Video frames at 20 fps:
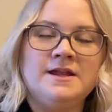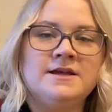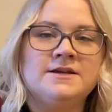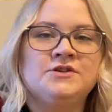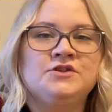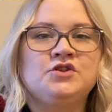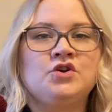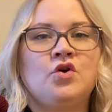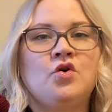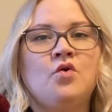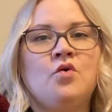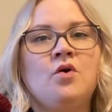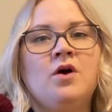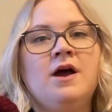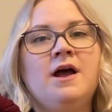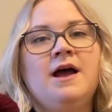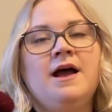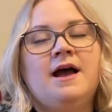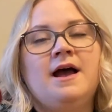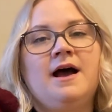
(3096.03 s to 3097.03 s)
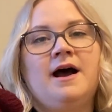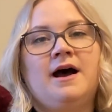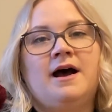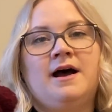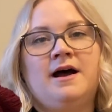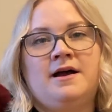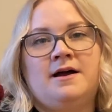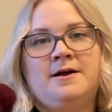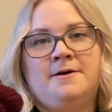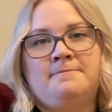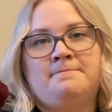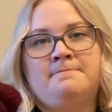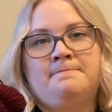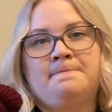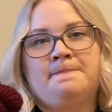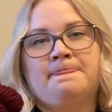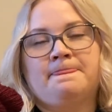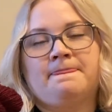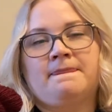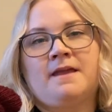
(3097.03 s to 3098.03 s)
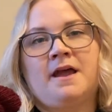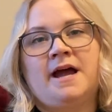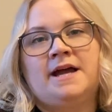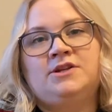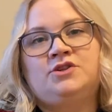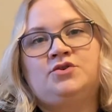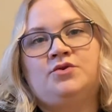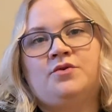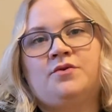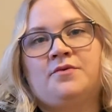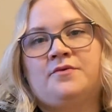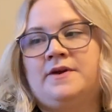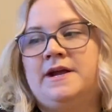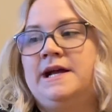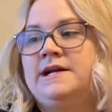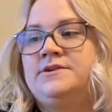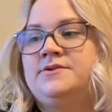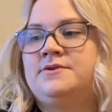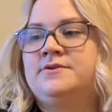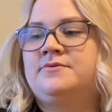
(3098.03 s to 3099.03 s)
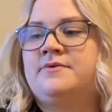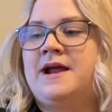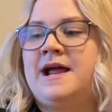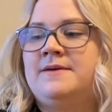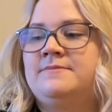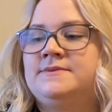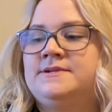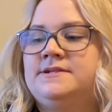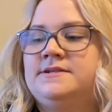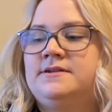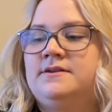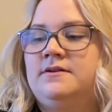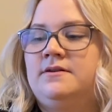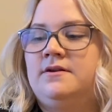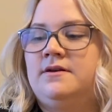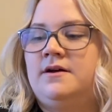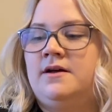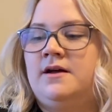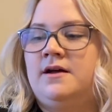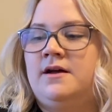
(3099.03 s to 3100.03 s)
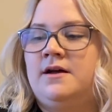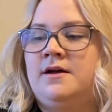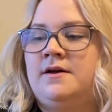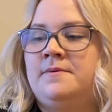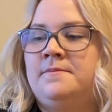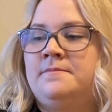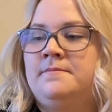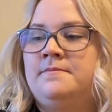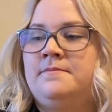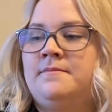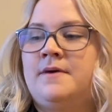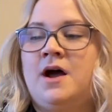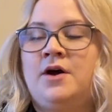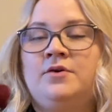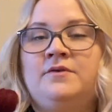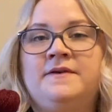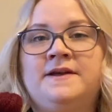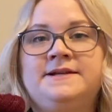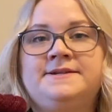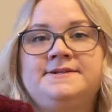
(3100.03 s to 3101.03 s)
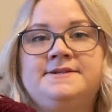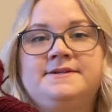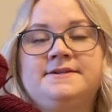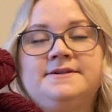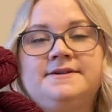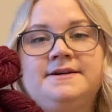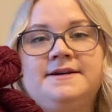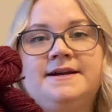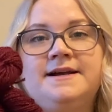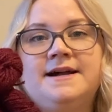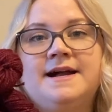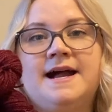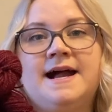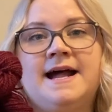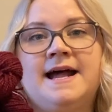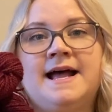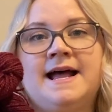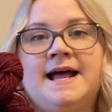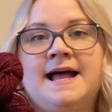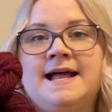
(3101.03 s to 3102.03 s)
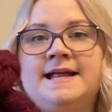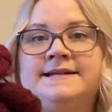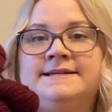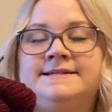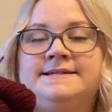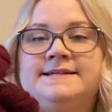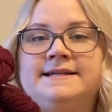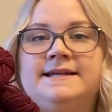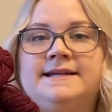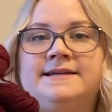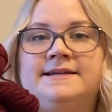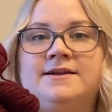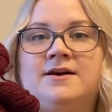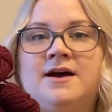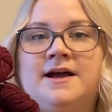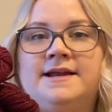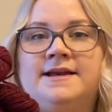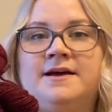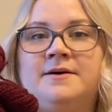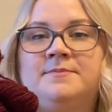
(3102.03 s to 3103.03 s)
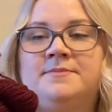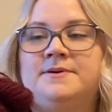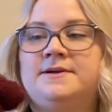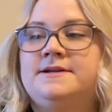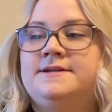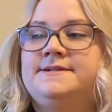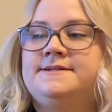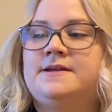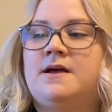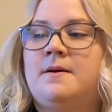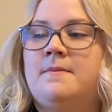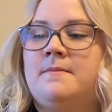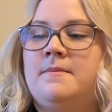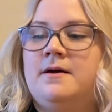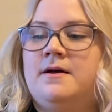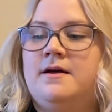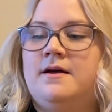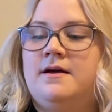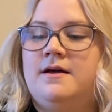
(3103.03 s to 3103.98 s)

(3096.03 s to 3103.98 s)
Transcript: So I took 300 grams out of it and dyed up some